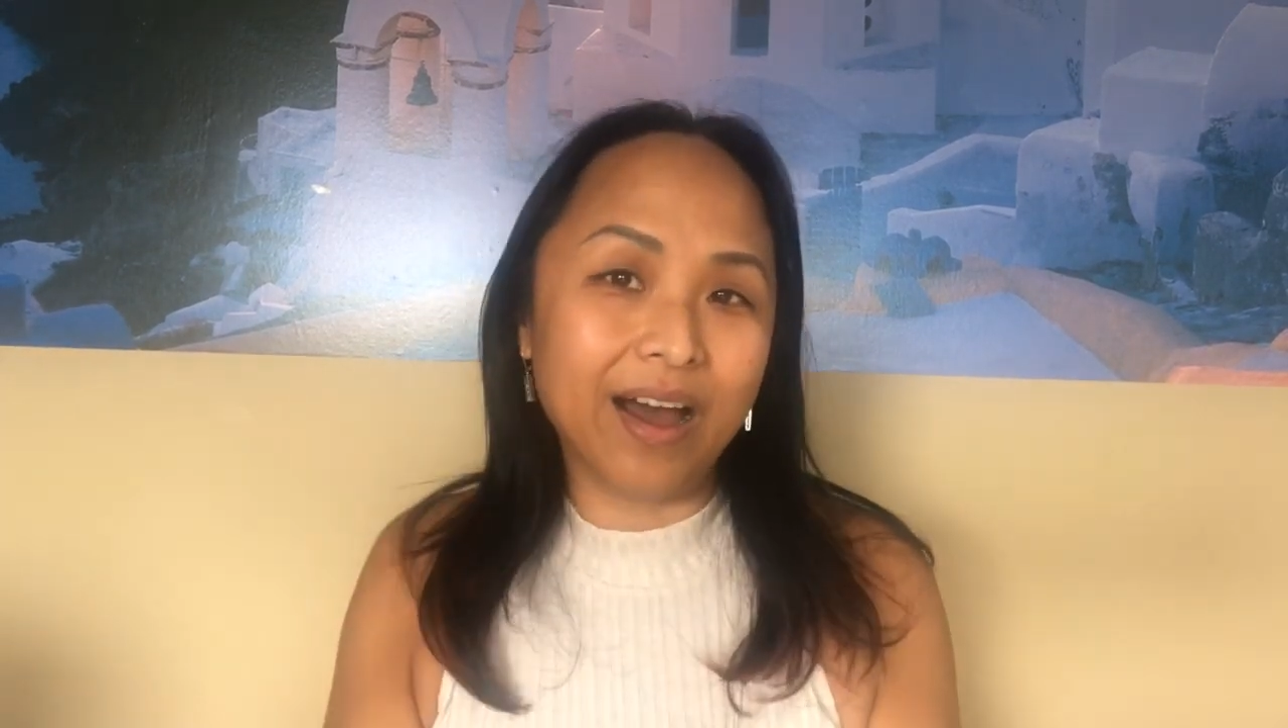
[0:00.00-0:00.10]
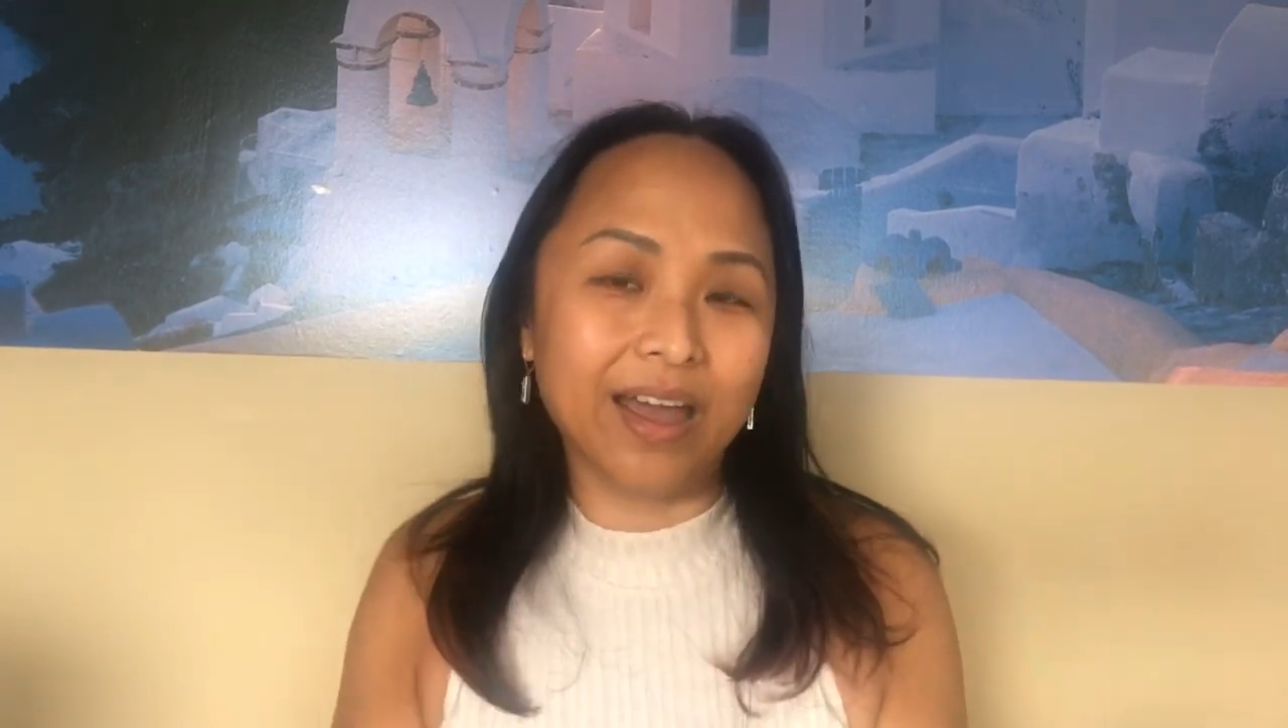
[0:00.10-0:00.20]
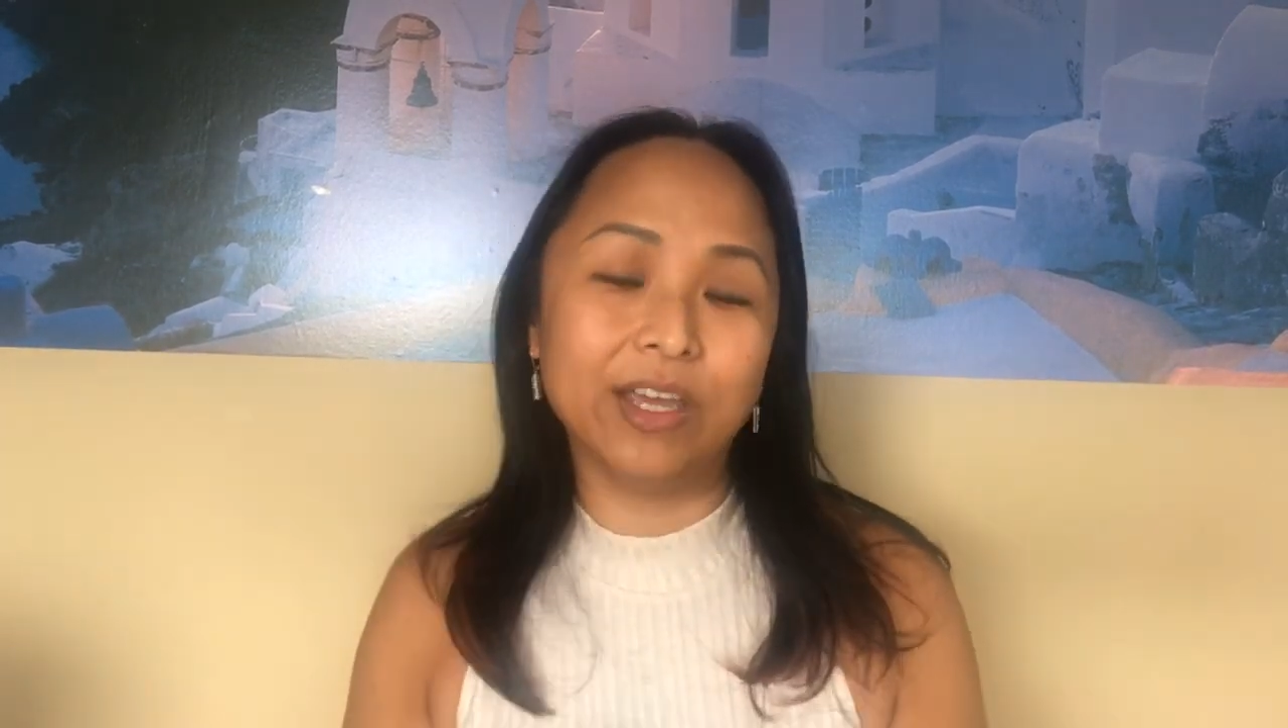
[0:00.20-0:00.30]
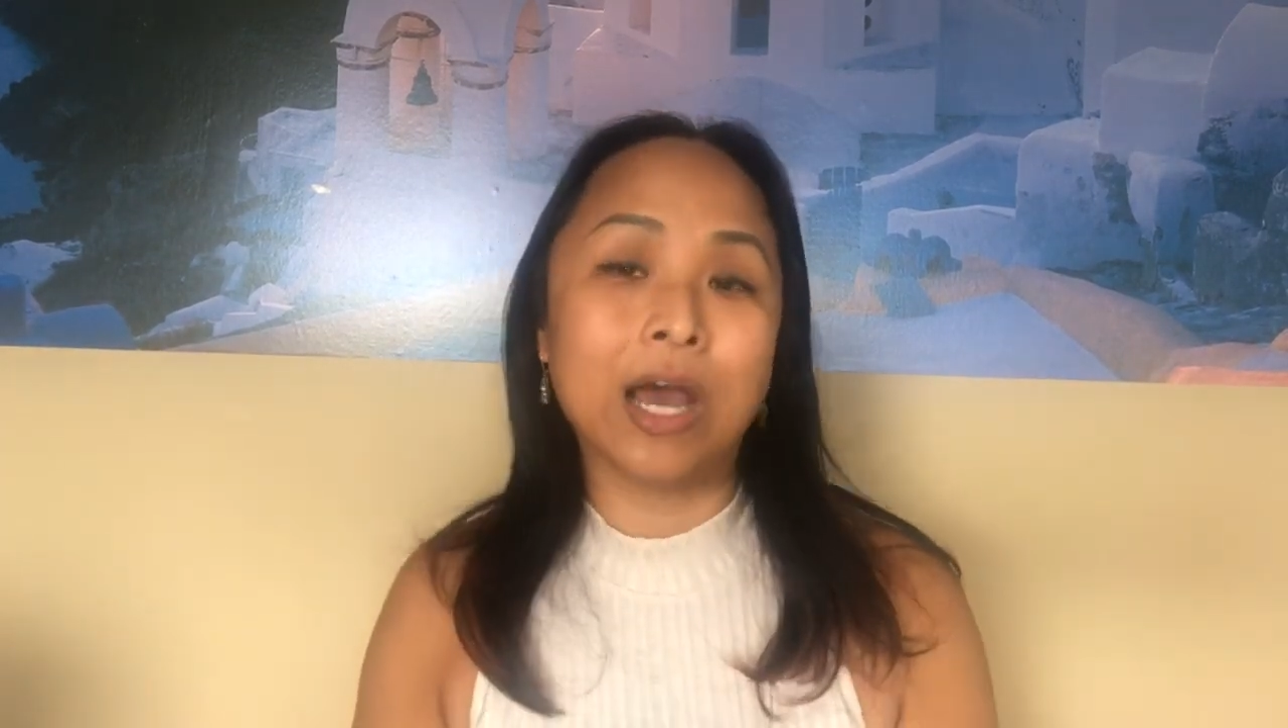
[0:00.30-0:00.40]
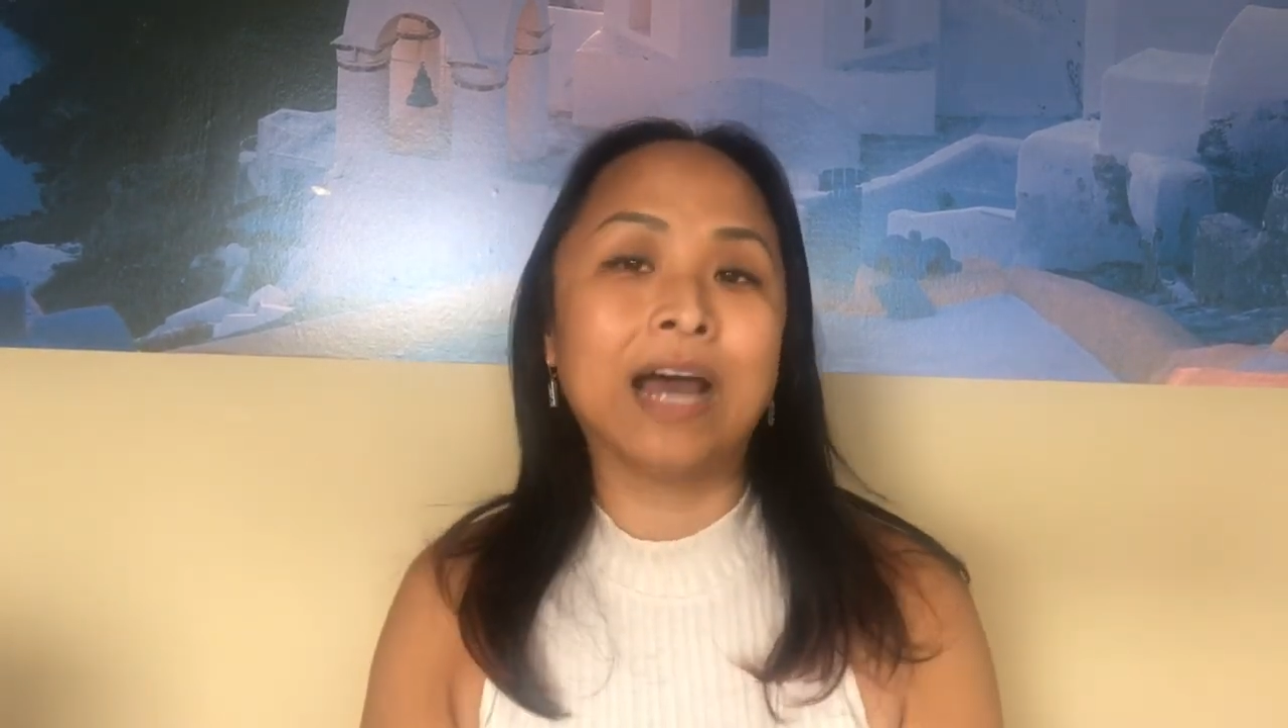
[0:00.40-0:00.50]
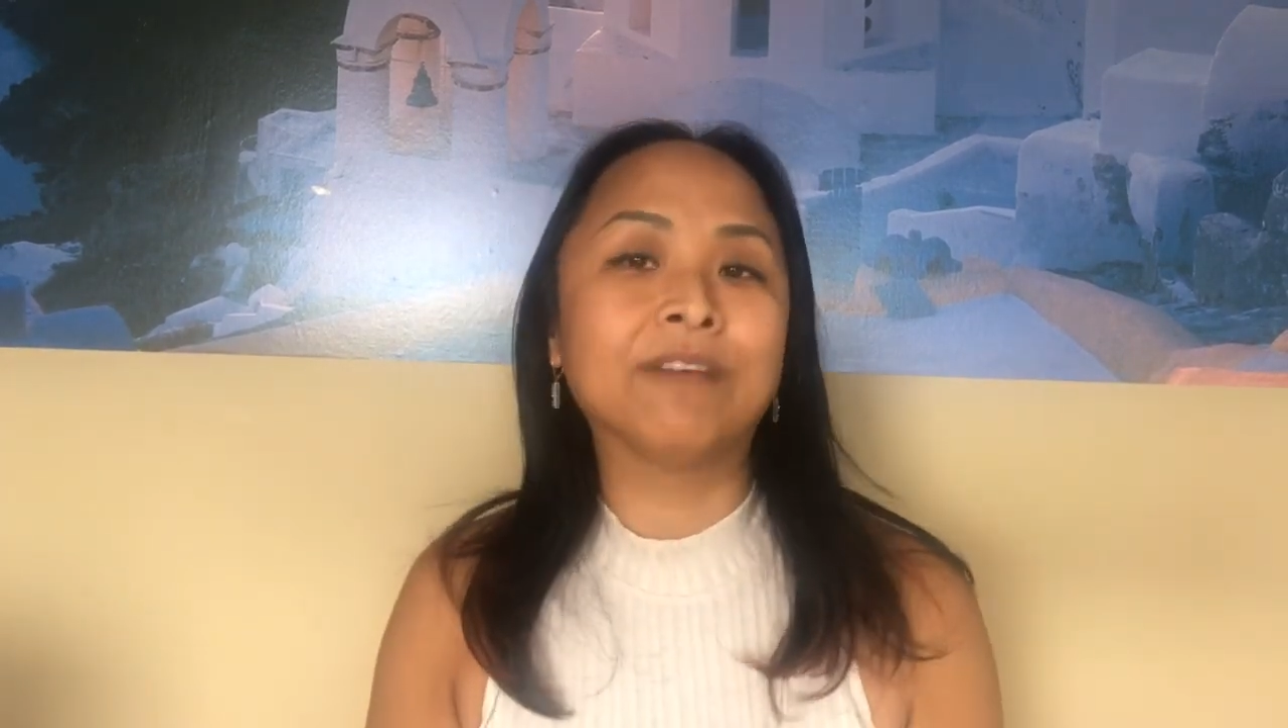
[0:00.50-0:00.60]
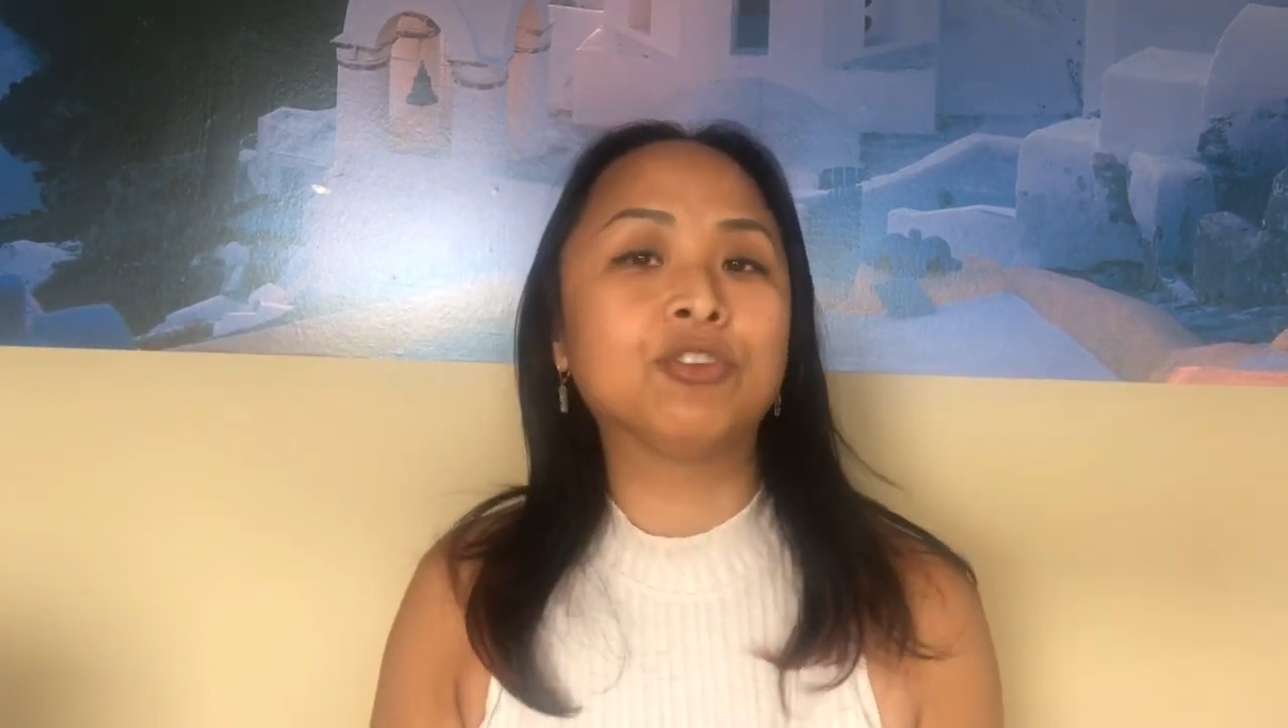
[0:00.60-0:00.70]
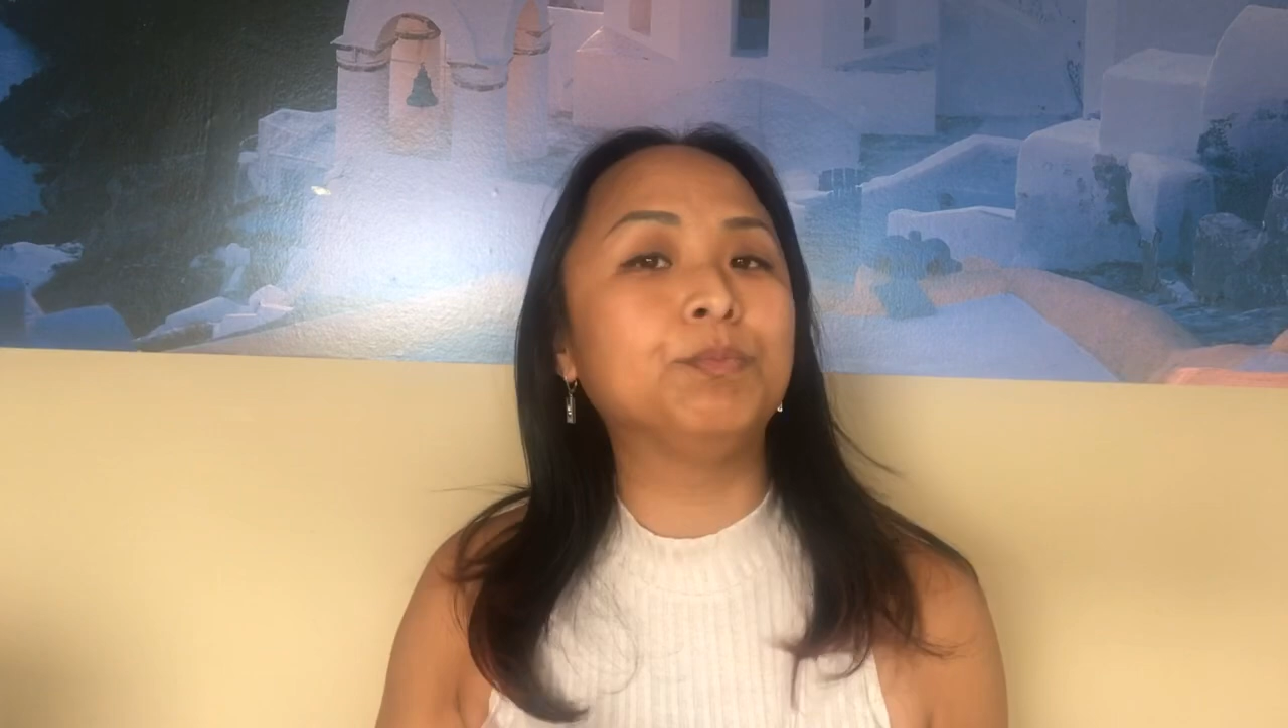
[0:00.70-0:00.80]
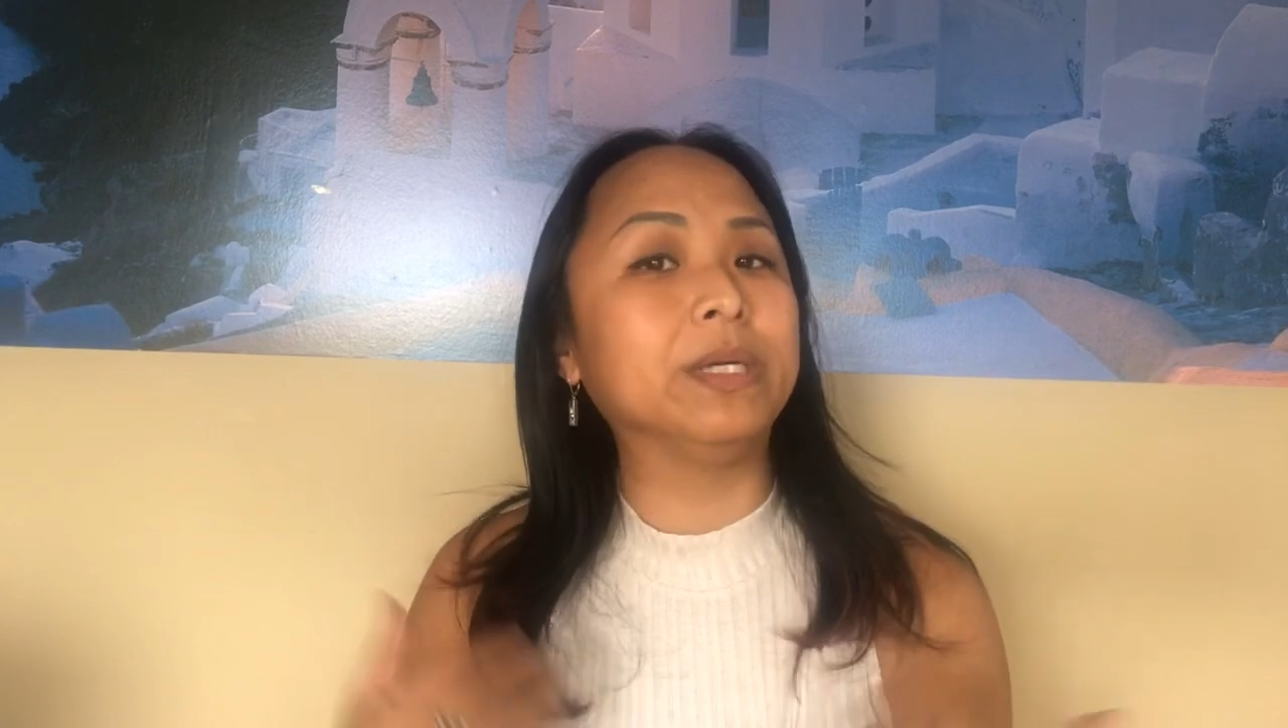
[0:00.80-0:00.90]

You have to be